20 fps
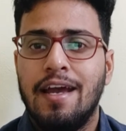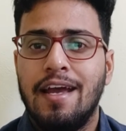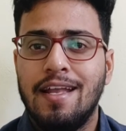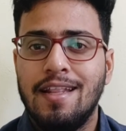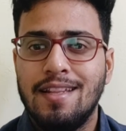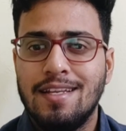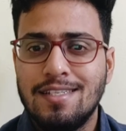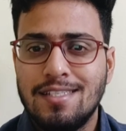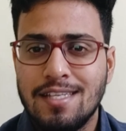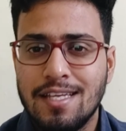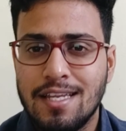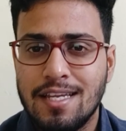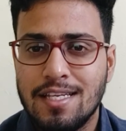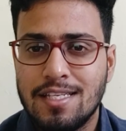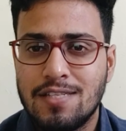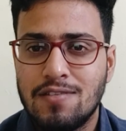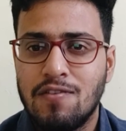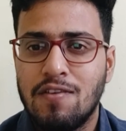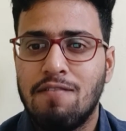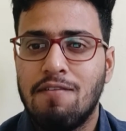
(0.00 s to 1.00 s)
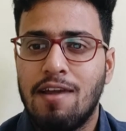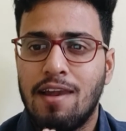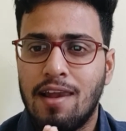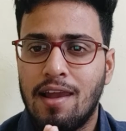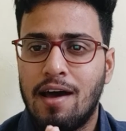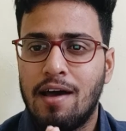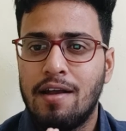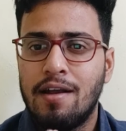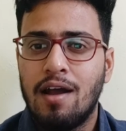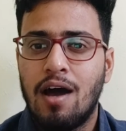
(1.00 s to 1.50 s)
In the series, we will
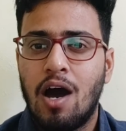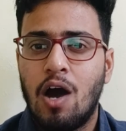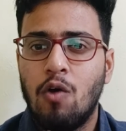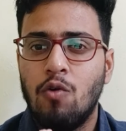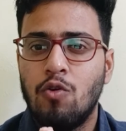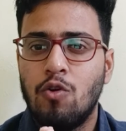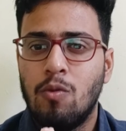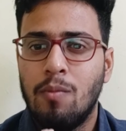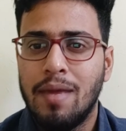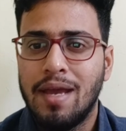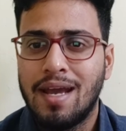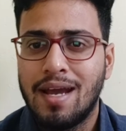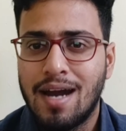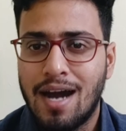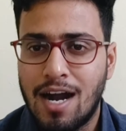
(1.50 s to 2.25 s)
learn how to make